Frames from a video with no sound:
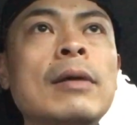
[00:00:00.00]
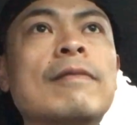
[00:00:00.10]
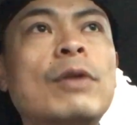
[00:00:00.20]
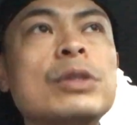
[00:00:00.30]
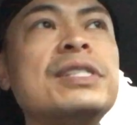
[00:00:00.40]

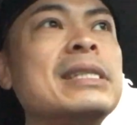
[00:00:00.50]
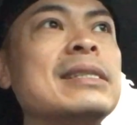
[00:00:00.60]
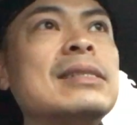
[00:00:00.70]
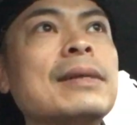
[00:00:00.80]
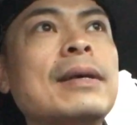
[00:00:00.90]

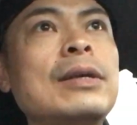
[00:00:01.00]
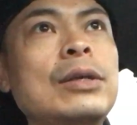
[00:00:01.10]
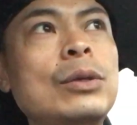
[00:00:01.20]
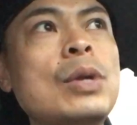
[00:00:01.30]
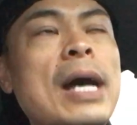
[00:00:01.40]
Versus
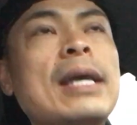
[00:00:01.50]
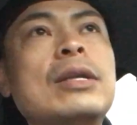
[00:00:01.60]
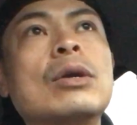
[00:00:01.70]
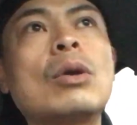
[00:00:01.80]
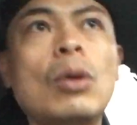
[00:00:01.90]
you not hitting
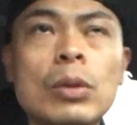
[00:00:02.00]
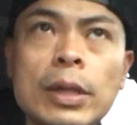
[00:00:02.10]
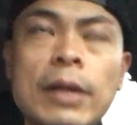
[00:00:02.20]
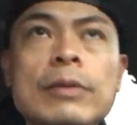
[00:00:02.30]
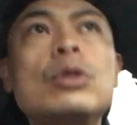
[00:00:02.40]
your goal and
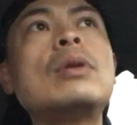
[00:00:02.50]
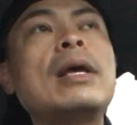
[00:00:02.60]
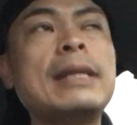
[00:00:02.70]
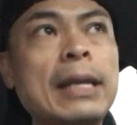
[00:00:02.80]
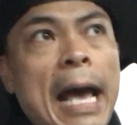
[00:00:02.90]

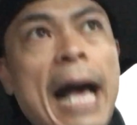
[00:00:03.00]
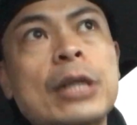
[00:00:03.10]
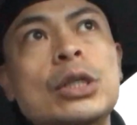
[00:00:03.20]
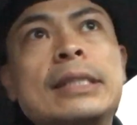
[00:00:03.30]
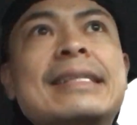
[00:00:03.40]
then
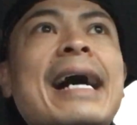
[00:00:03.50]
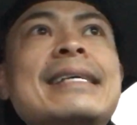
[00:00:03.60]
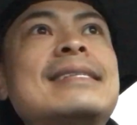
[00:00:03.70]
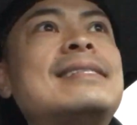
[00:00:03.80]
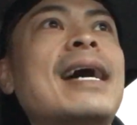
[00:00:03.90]
actually
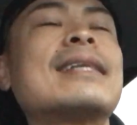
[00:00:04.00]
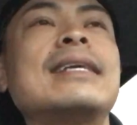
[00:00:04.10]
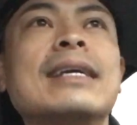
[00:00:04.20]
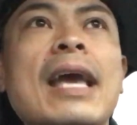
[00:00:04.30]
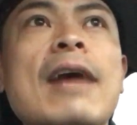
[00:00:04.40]

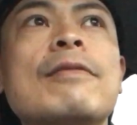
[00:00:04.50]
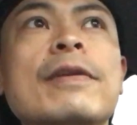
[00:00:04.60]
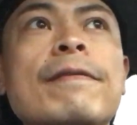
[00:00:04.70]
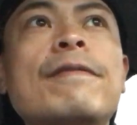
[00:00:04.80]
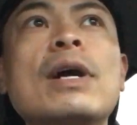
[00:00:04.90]
dissecting every
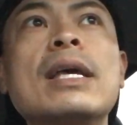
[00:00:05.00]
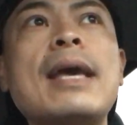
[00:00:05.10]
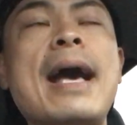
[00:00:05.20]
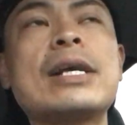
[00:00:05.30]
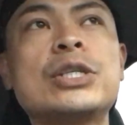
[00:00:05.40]
fucking
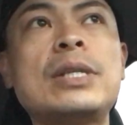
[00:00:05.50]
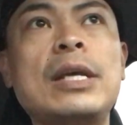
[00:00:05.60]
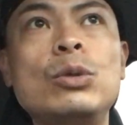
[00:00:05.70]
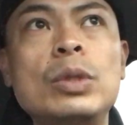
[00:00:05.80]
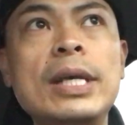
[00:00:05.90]
action that
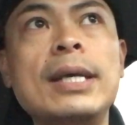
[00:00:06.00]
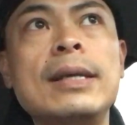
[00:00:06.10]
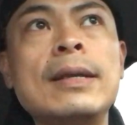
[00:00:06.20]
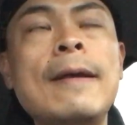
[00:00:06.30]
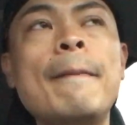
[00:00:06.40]
you
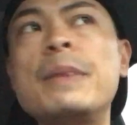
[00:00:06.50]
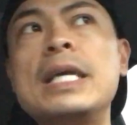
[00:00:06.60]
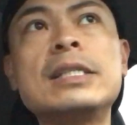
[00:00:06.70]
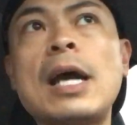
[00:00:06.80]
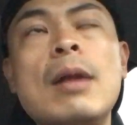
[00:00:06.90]
did the
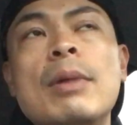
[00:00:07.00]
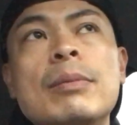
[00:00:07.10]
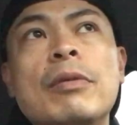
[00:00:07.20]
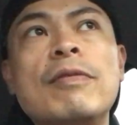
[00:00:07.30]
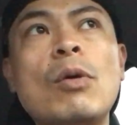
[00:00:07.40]
entire
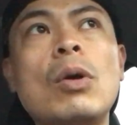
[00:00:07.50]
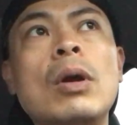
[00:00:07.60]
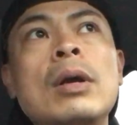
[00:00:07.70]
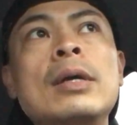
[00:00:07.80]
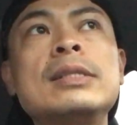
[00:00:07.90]
month
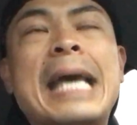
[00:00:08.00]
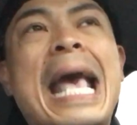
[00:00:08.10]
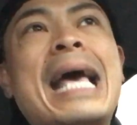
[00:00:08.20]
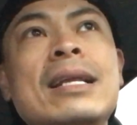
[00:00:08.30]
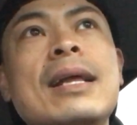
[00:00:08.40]
before to
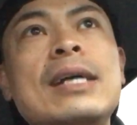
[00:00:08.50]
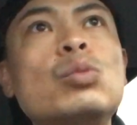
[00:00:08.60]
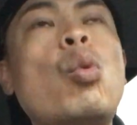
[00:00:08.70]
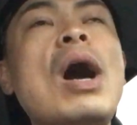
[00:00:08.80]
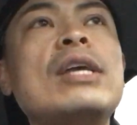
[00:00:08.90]
analyze
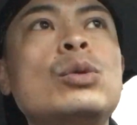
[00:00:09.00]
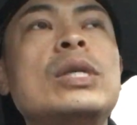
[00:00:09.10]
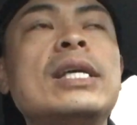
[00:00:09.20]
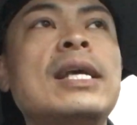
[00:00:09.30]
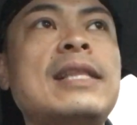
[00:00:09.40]
why you
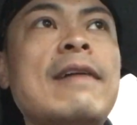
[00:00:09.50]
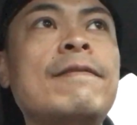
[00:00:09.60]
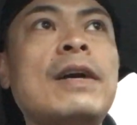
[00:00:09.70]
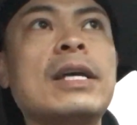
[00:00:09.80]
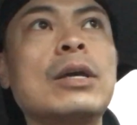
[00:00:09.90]
didn't hit that
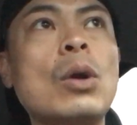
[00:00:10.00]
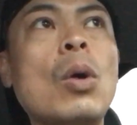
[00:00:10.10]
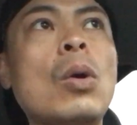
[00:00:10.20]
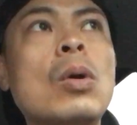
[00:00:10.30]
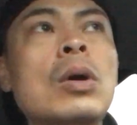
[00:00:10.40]
fucking
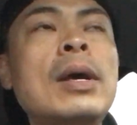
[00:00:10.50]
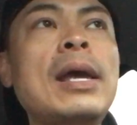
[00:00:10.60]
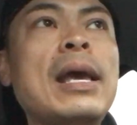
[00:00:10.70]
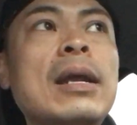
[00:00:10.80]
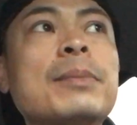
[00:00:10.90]
goal,
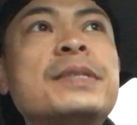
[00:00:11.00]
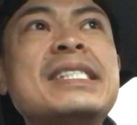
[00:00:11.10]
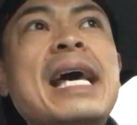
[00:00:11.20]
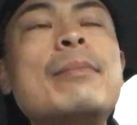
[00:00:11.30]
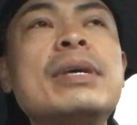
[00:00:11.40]
and
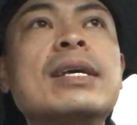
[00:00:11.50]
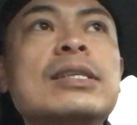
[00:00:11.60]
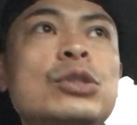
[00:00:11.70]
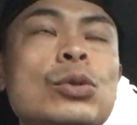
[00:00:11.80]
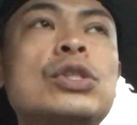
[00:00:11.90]
upset
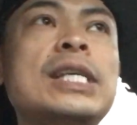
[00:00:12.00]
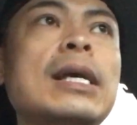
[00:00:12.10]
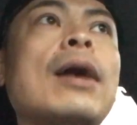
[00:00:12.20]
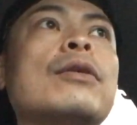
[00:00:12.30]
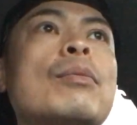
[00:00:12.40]
because you see
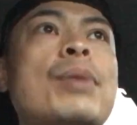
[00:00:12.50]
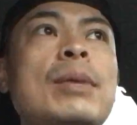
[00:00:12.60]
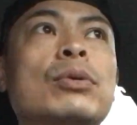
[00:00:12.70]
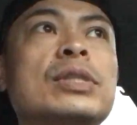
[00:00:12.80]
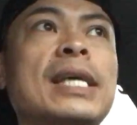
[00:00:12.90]
other
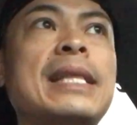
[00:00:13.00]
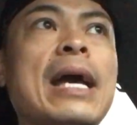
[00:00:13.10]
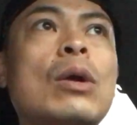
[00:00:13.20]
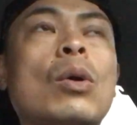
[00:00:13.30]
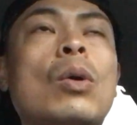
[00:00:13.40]
people's hit
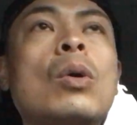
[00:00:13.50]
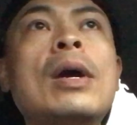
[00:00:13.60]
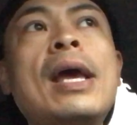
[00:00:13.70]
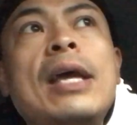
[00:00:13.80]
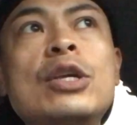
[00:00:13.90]
that goal
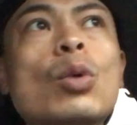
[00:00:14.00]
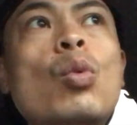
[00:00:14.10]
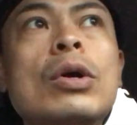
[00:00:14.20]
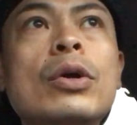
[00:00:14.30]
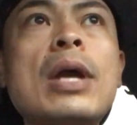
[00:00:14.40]
and you're
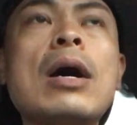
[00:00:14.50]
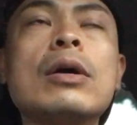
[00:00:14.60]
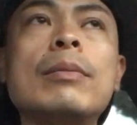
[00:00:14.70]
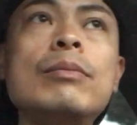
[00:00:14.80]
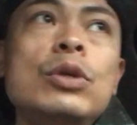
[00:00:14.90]
wondering how
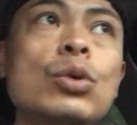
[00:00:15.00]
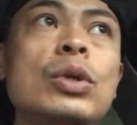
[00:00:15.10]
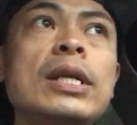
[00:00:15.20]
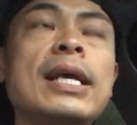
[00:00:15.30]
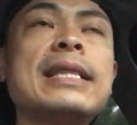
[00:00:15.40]
come you
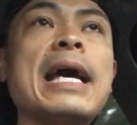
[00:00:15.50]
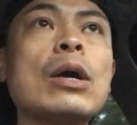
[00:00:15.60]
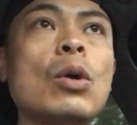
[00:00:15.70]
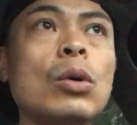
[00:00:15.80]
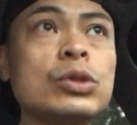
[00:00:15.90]
didn't hit that
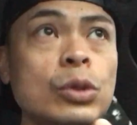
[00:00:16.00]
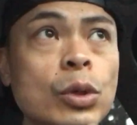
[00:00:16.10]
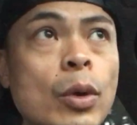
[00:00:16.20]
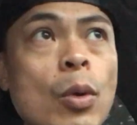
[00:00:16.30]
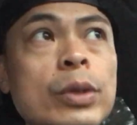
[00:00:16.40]
goal, so
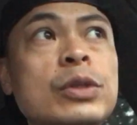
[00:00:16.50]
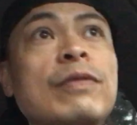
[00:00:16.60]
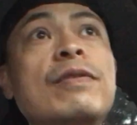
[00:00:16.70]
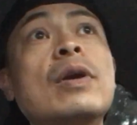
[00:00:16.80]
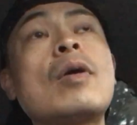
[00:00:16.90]
you're going to
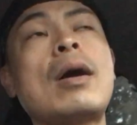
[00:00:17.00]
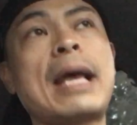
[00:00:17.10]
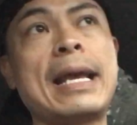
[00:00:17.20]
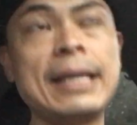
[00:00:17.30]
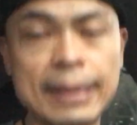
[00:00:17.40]
figure out
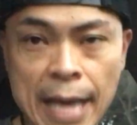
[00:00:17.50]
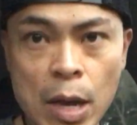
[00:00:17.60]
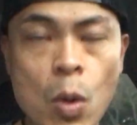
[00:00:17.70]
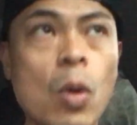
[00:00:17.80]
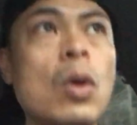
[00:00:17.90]
how to hit that
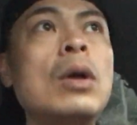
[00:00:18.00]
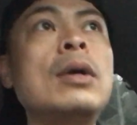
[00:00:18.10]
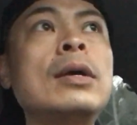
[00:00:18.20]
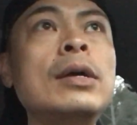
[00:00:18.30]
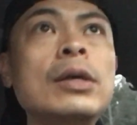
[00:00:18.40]
goal.
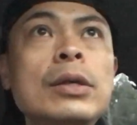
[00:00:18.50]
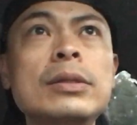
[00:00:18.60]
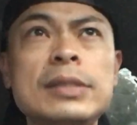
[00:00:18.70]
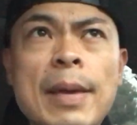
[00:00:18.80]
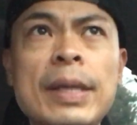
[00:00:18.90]

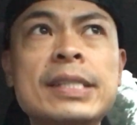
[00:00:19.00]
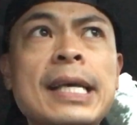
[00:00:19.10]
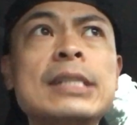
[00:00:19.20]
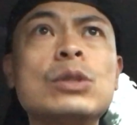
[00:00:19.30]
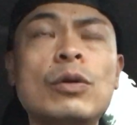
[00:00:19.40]
Does that make
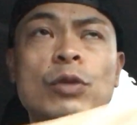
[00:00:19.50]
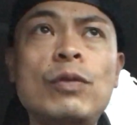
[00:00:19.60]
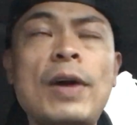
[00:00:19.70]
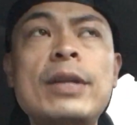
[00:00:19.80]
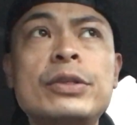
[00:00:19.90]
sense? So if you
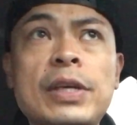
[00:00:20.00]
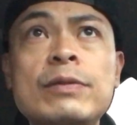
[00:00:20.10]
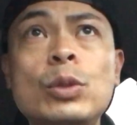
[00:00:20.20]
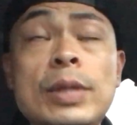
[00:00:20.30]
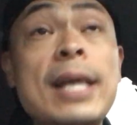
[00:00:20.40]
find
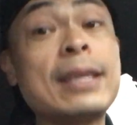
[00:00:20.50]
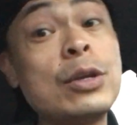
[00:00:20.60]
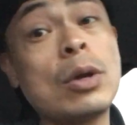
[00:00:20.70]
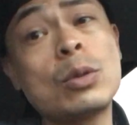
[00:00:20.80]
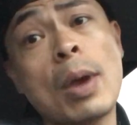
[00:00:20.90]
yourself doing that, then
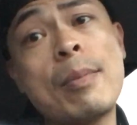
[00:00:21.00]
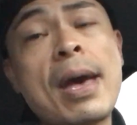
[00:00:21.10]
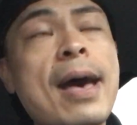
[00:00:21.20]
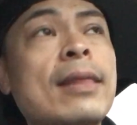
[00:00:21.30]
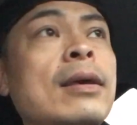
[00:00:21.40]
you're on the right
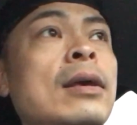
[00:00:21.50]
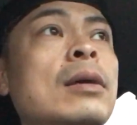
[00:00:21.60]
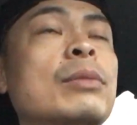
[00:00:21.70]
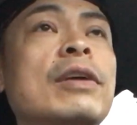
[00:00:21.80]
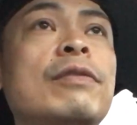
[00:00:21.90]
path.
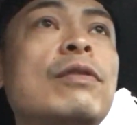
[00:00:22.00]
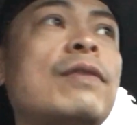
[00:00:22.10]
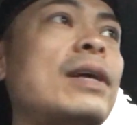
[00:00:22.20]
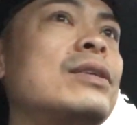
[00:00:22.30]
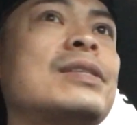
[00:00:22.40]
But if you
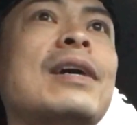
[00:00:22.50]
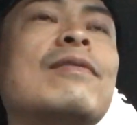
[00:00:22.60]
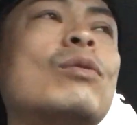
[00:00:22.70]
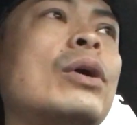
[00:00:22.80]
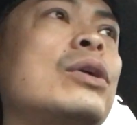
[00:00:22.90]
find
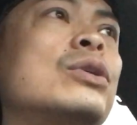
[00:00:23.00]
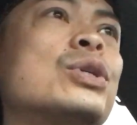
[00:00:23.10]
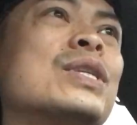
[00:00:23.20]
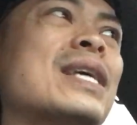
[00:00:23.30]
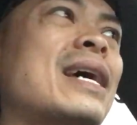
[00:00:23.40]
yourself where you're
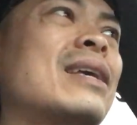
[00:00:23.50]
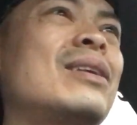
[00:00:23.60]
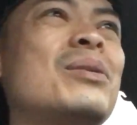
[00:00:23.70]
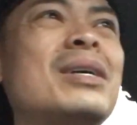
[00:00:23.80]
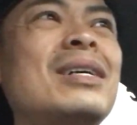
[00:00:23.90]
just like,
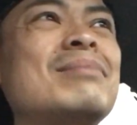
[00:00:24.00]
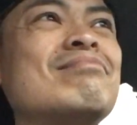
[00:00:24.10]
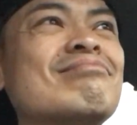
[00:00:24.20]
you know what?